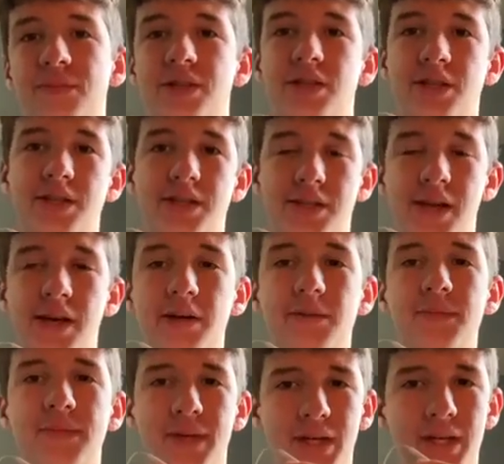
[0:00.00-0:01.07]
since he's dead,
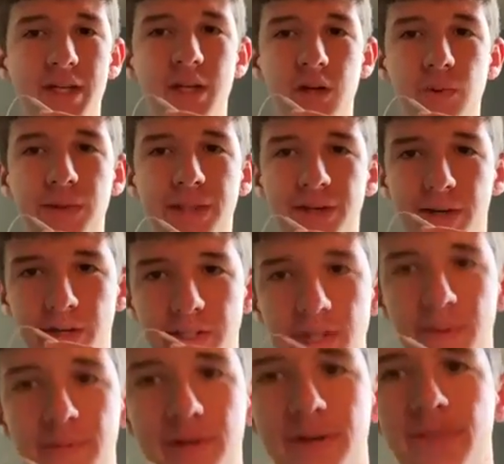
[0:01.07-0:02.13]
and continuing the concept.